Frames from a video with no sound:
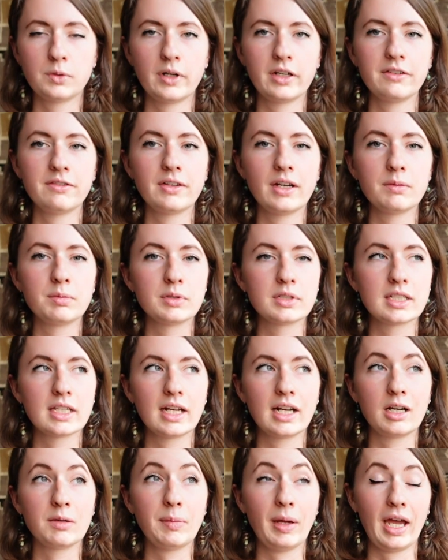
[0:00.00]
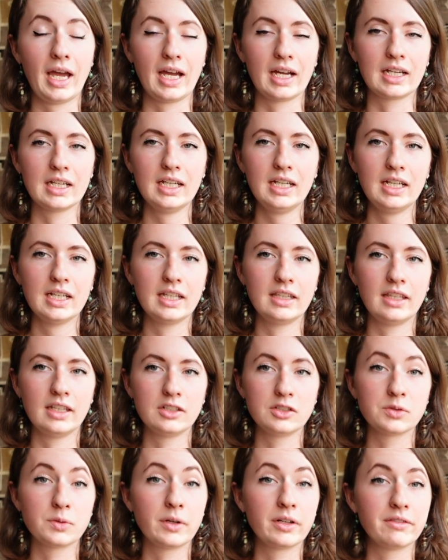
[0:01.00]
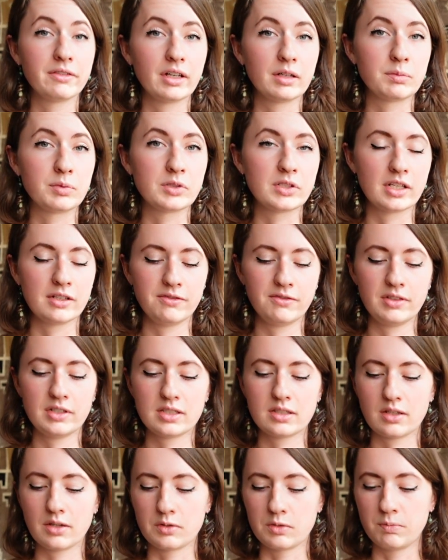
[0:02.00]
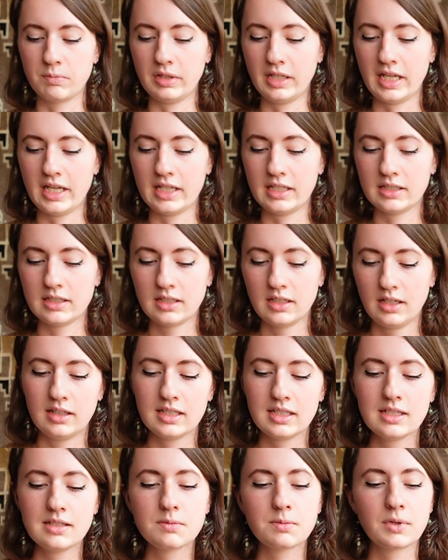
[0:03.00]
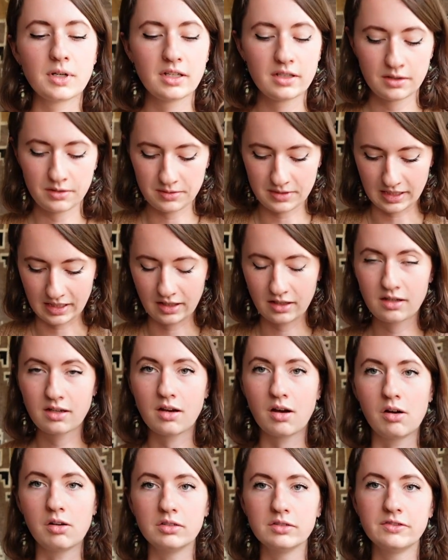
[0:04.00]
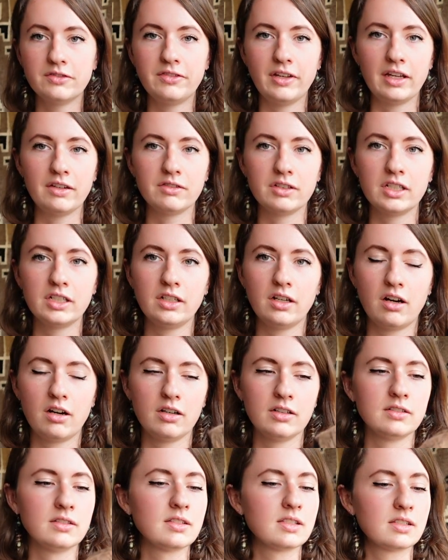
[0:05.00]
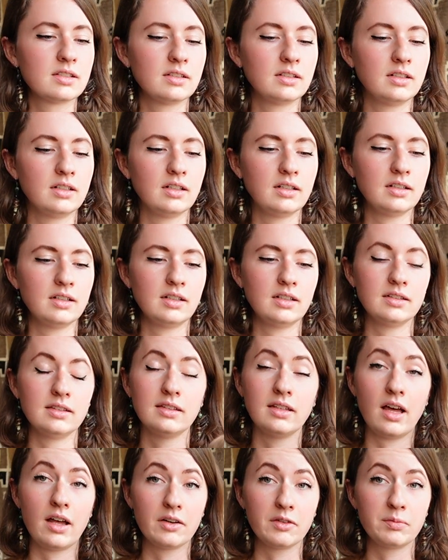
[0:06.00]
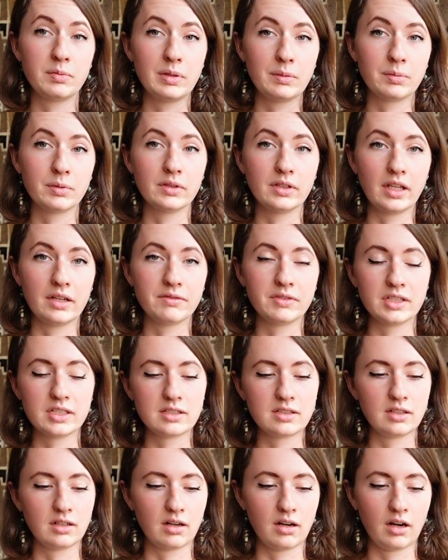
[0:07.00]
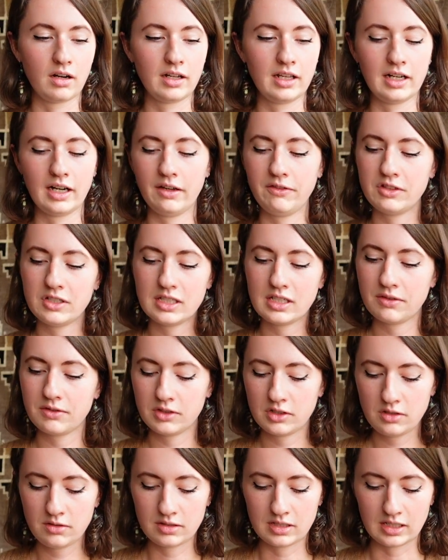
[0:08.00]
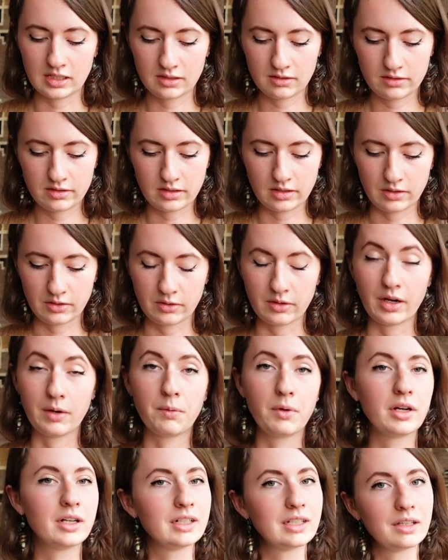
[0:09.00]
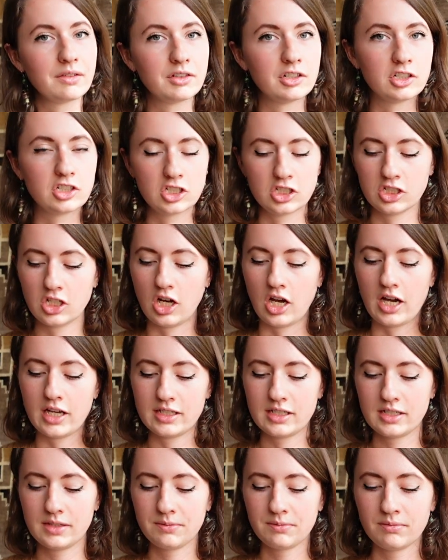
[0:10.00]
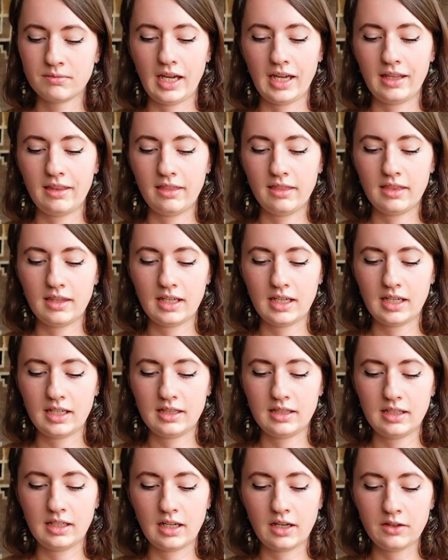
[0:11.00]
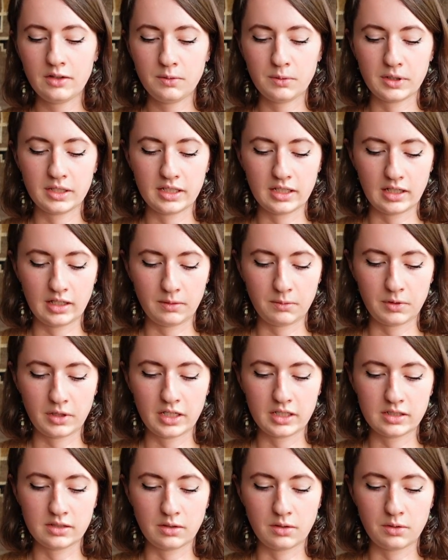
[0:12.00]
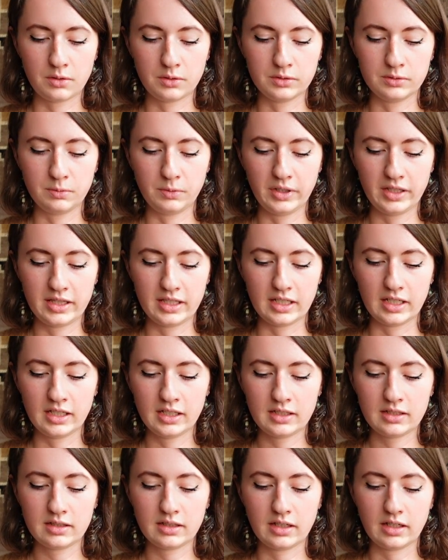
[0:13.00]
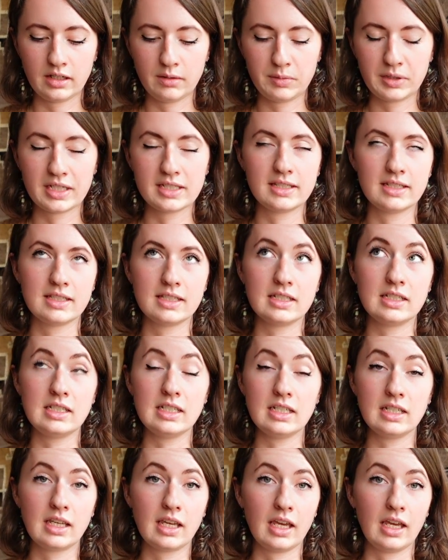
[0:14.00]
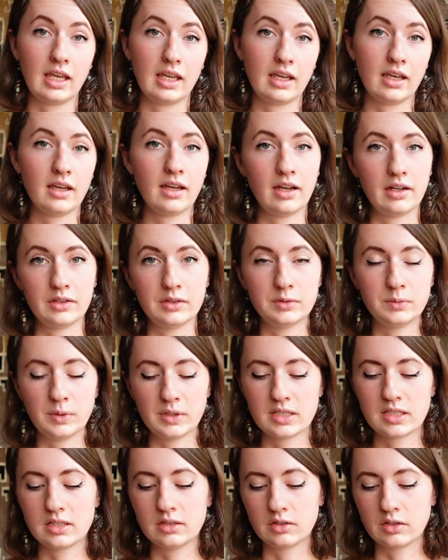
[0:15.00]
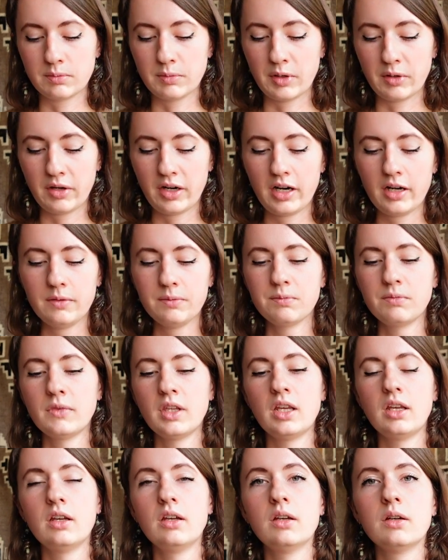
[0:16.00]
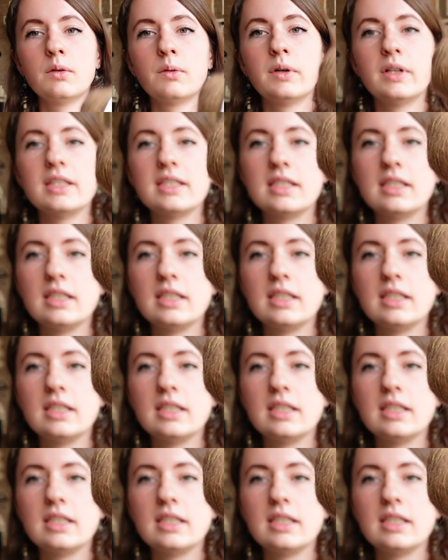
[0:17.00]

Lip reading: 25% alpaca, and then 25% viscose blend. This is one of those like cult favorite yarns. A lot of people love this yarn, and I've just never used it, so I wanted to give it a shot. And then the other one that I wanted to hold with it, because it's a DK held with silk mohair, was